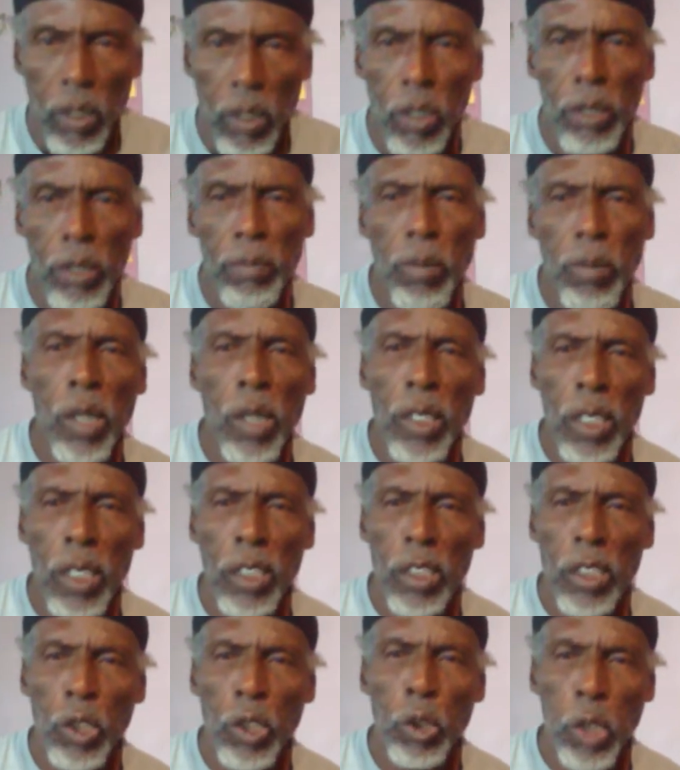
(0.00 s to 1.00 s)
Good
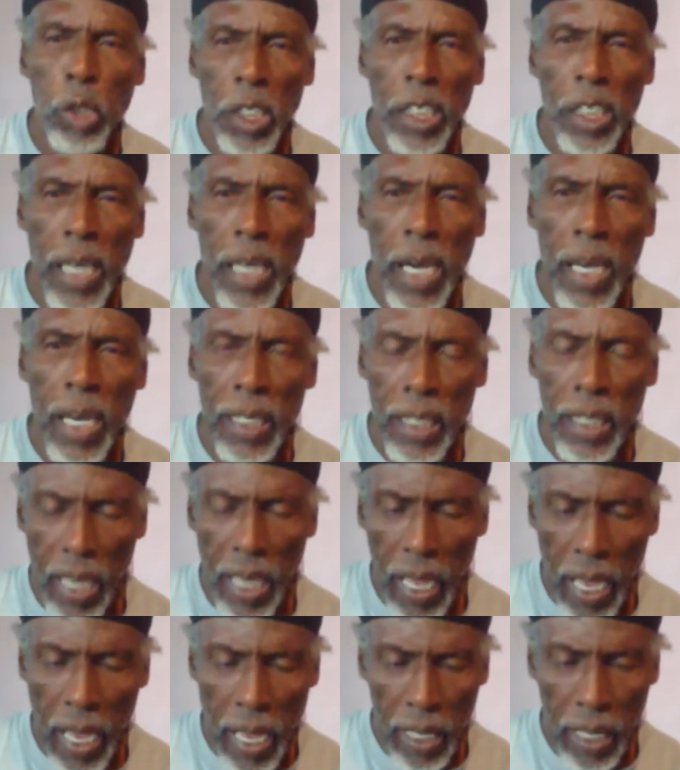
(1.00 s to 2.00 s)
morning, Trinidad
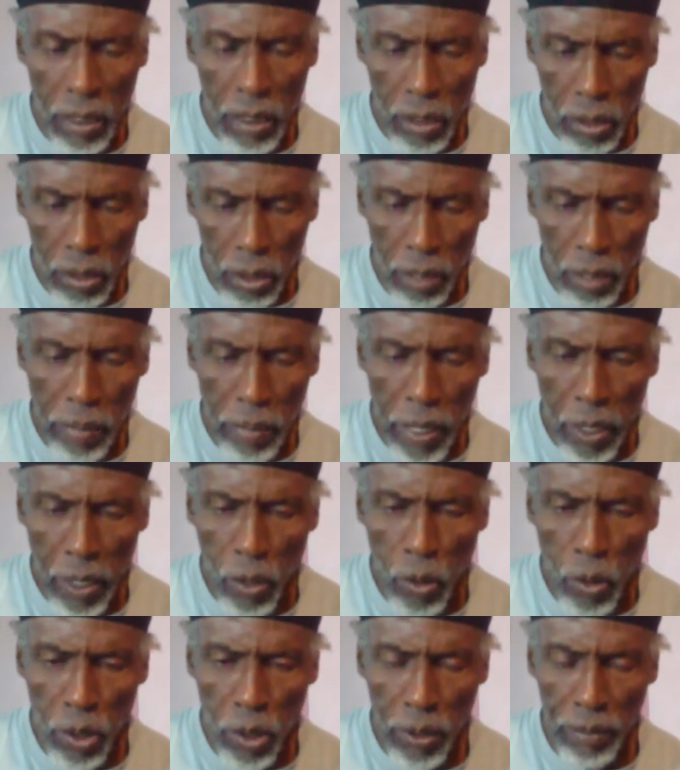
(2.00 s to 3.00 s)
and
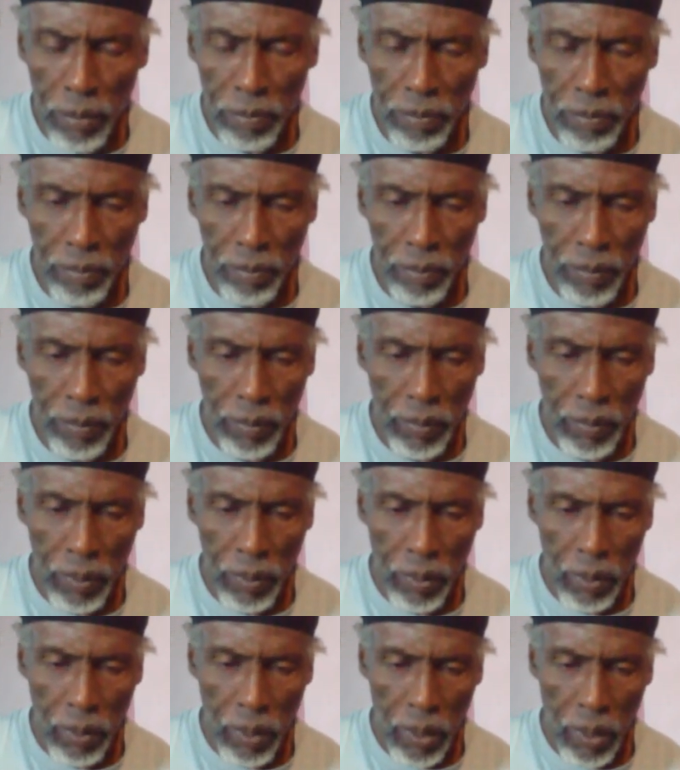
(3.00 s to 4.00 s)
Tobago.
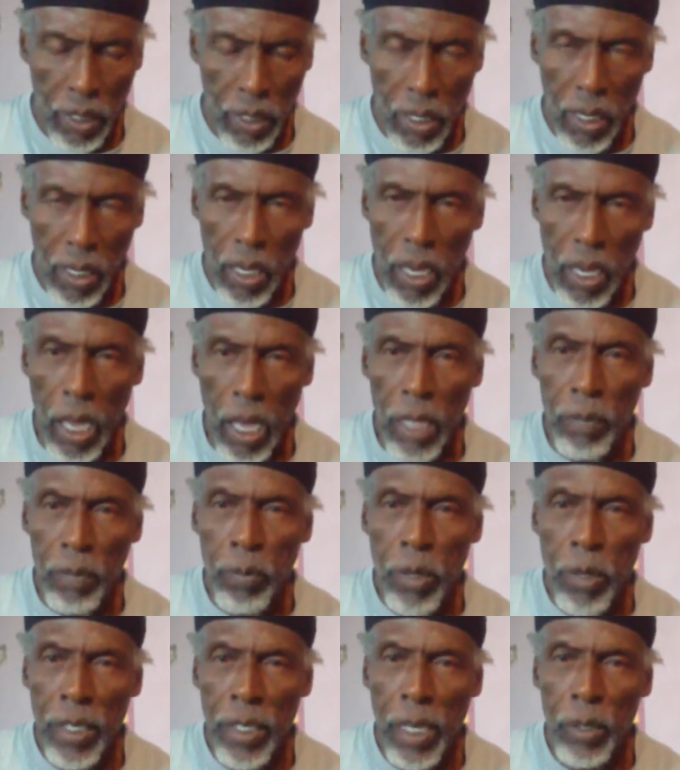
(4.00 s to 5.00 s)
I
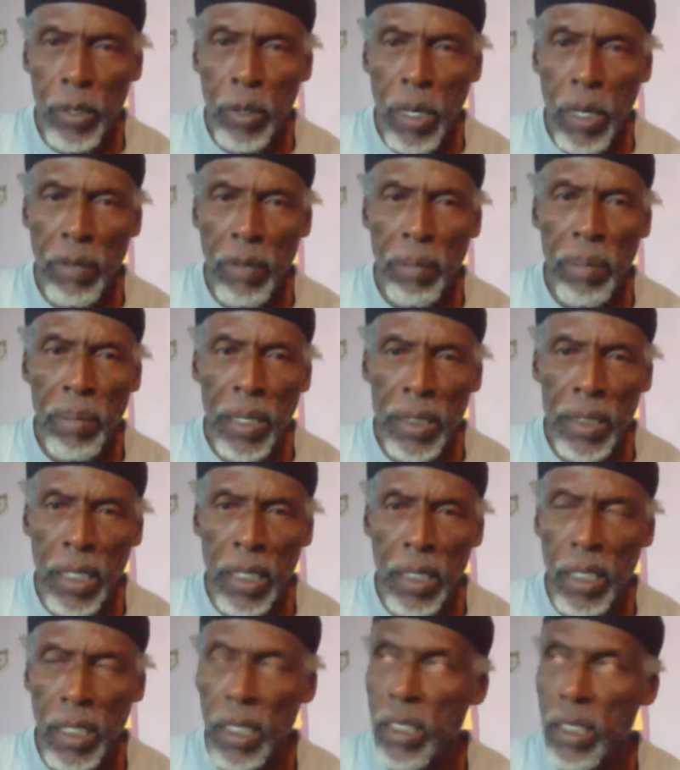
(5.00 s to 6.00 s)
pray that you have a
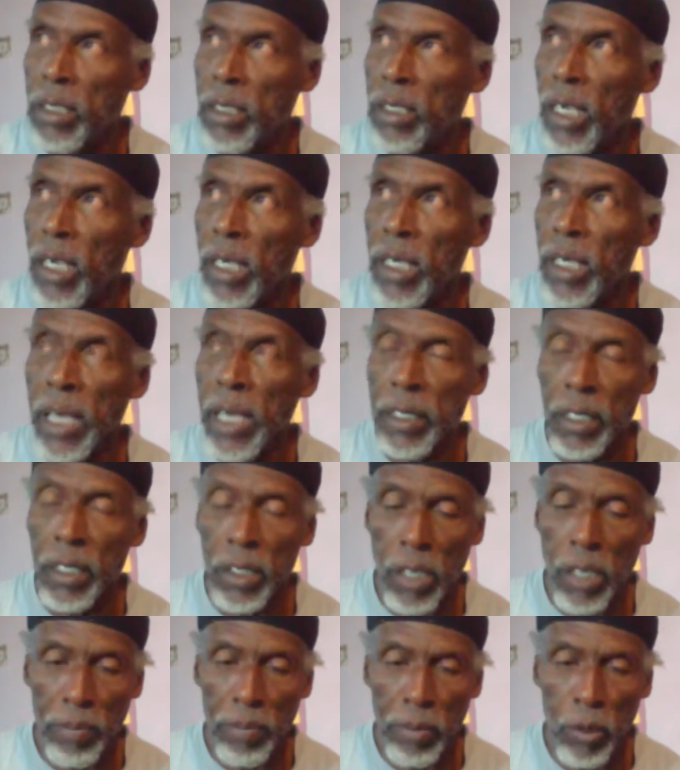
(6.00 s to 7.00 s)
blessed day. The sunlight
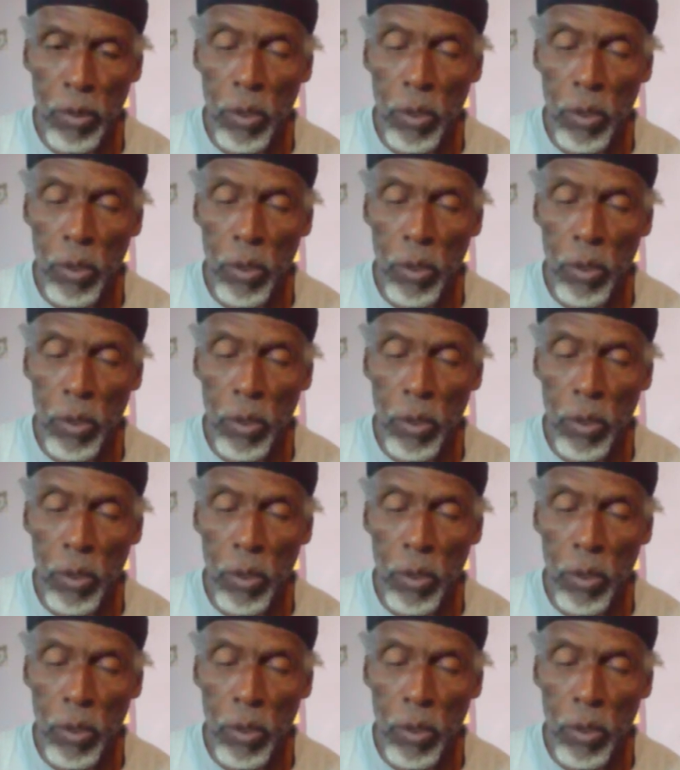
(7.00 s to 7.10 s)
is up.